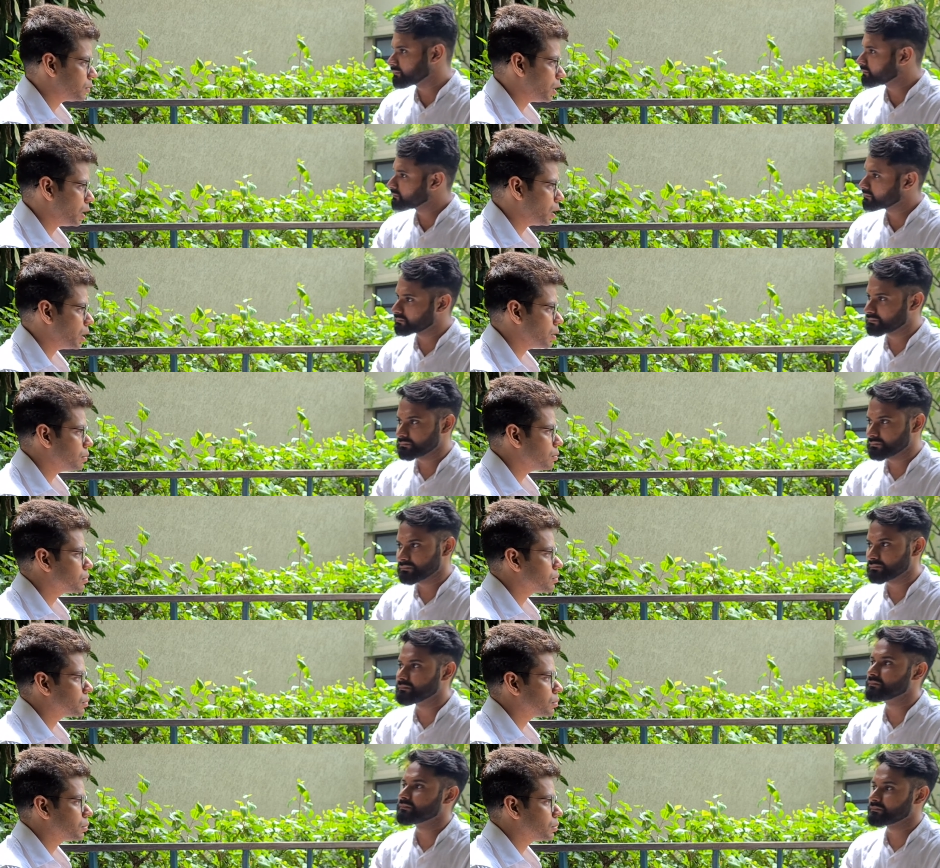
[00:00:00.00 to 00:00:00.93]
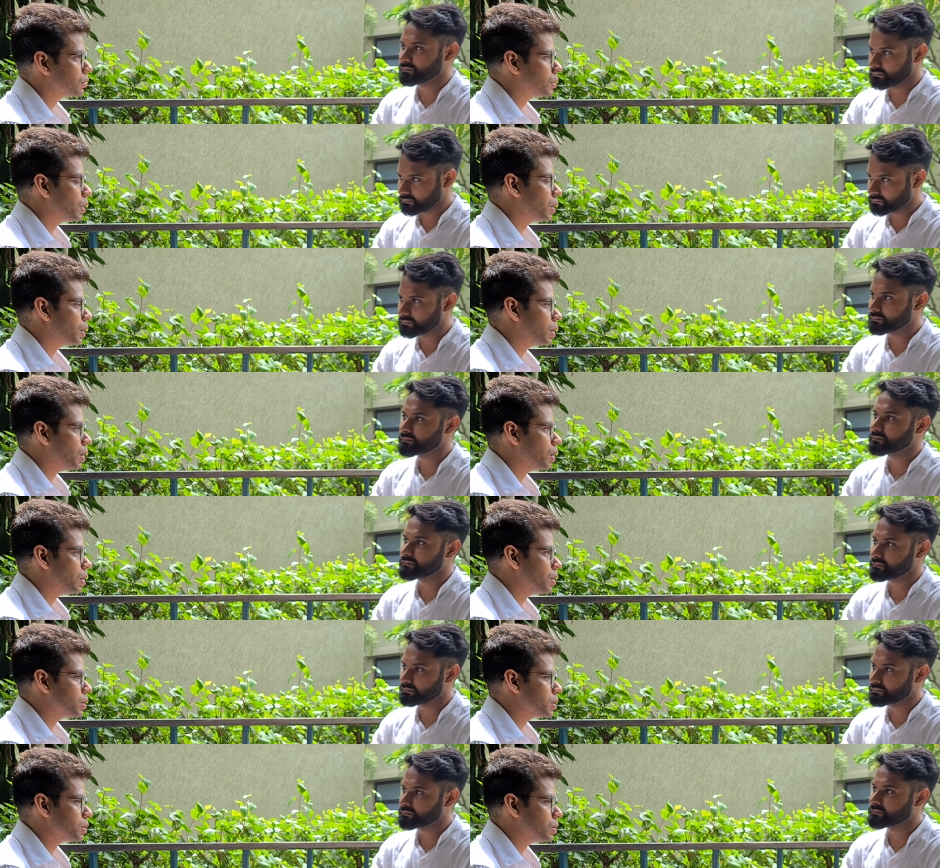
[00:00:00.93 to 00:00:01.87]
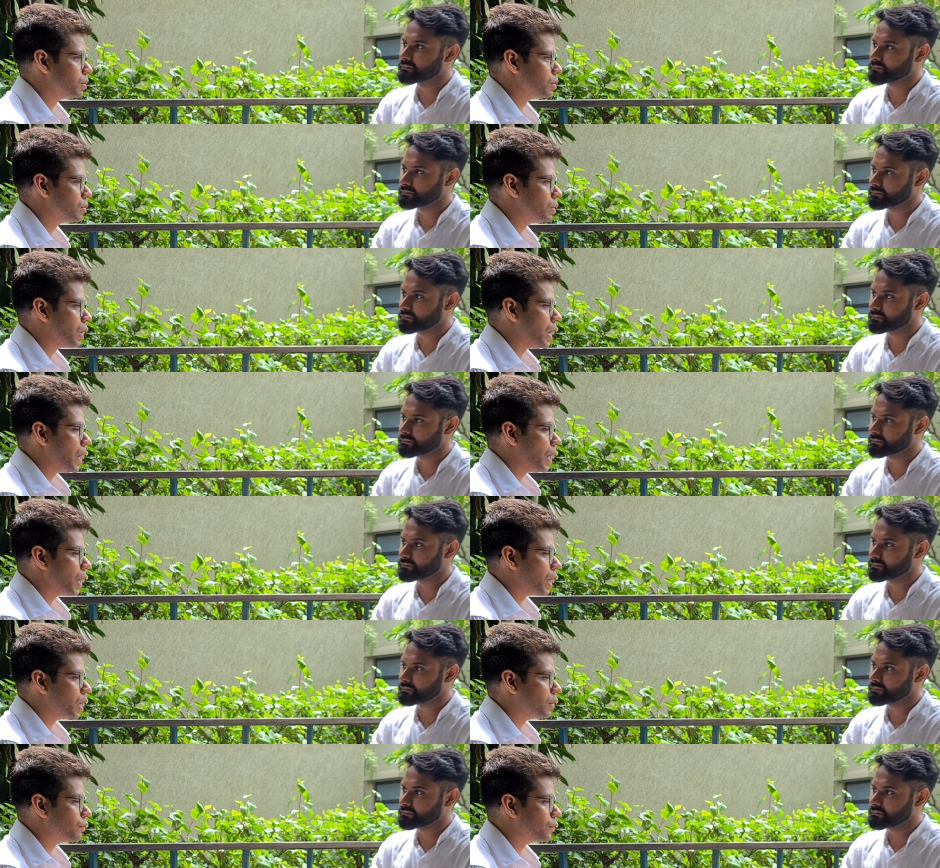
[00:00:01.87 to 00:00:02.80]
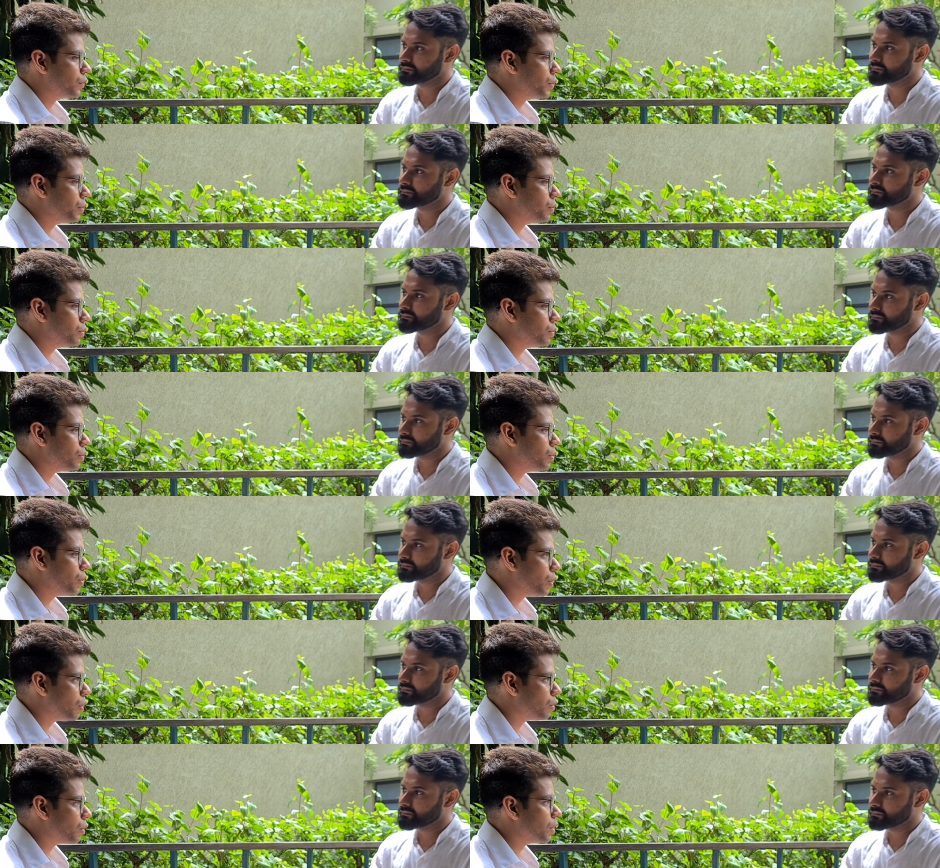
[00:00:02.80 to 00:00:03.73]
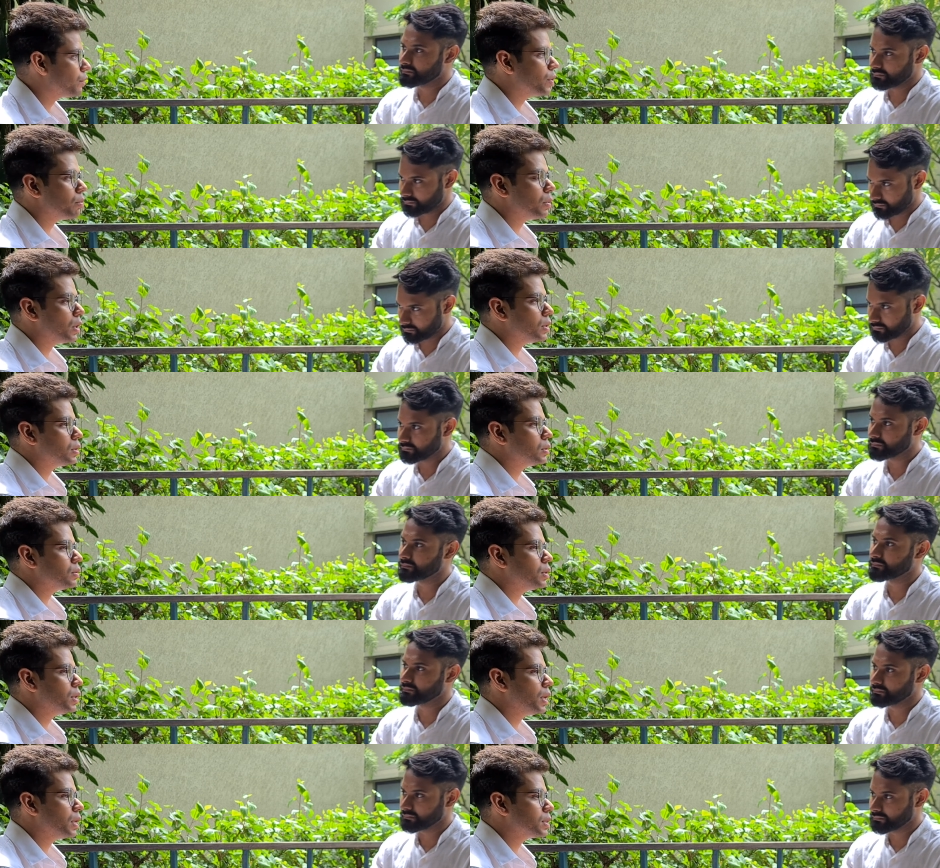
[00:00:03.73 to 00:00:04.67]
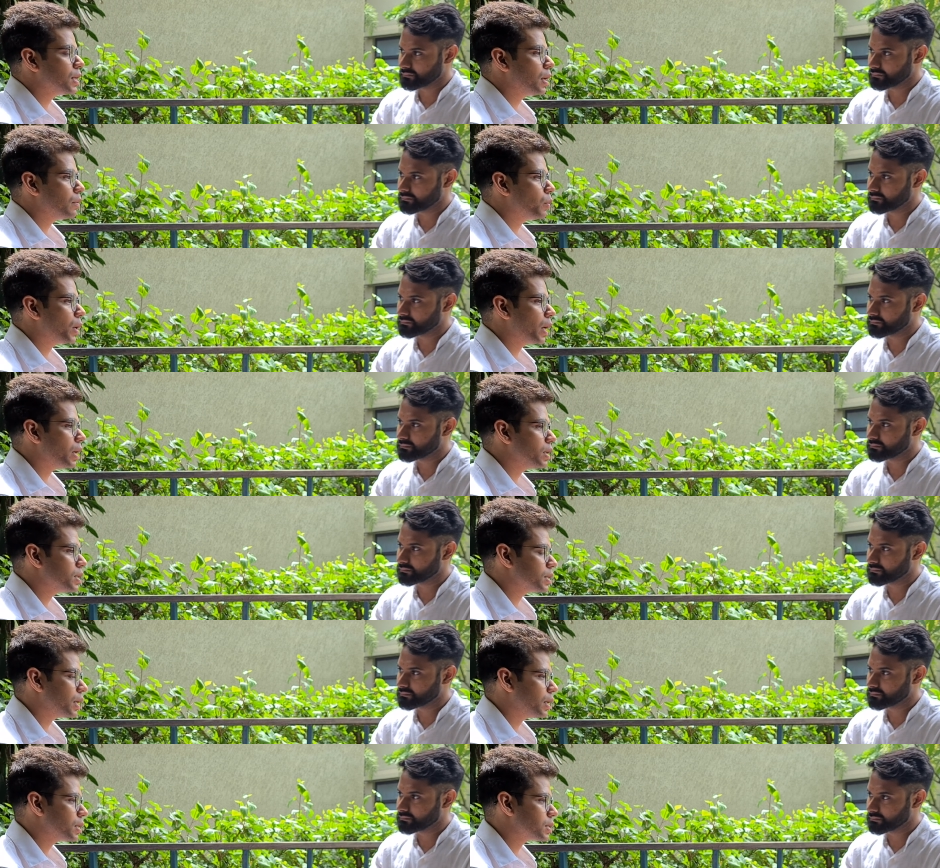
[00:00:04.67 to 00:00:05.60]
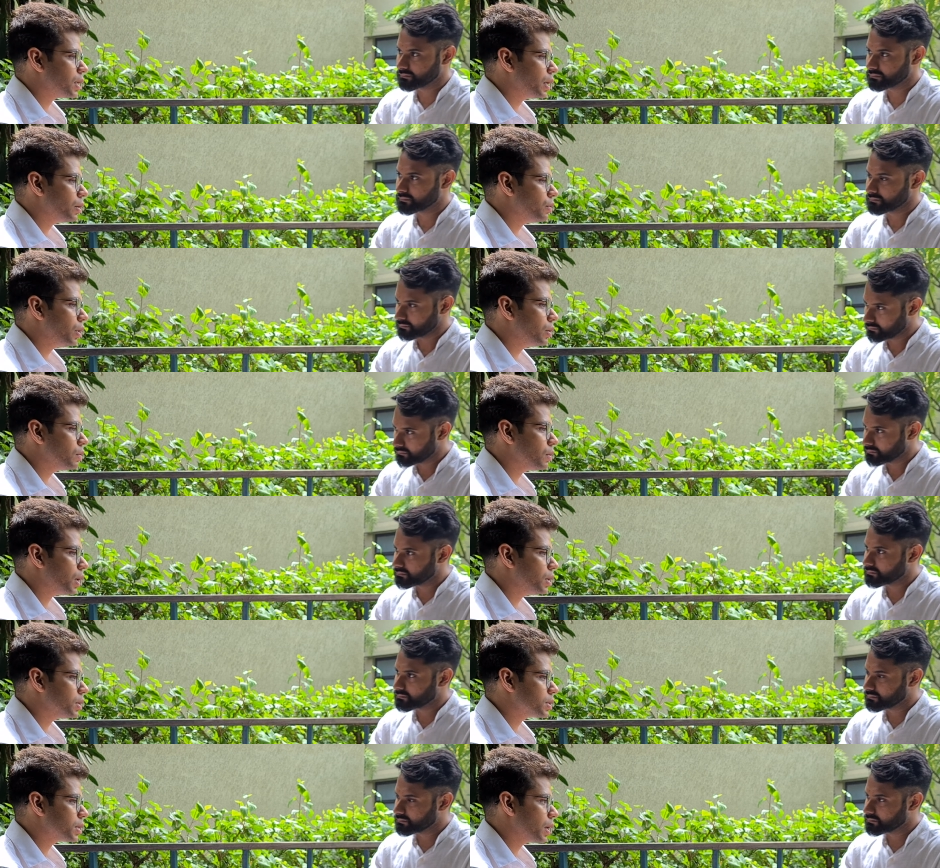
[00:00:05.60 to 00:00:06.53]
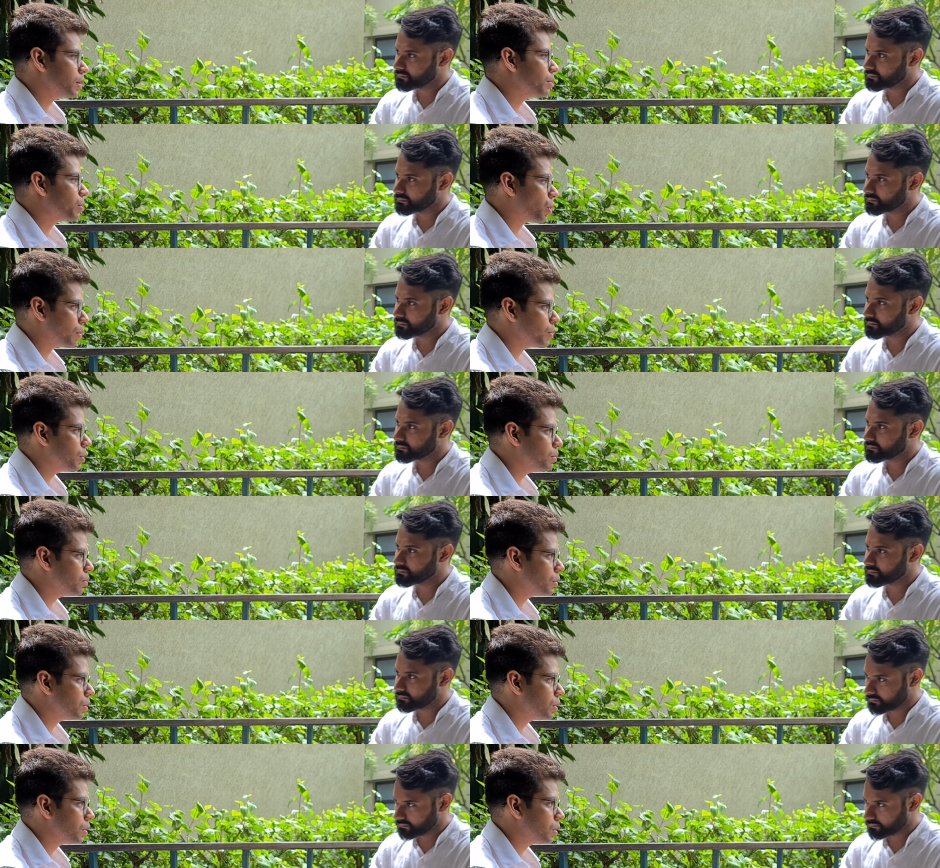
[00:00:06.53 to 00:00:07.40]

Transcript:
Speaker 1: thinking. Mm. so if you know, if you, so the thing is like what I understand is like you need to understand the problem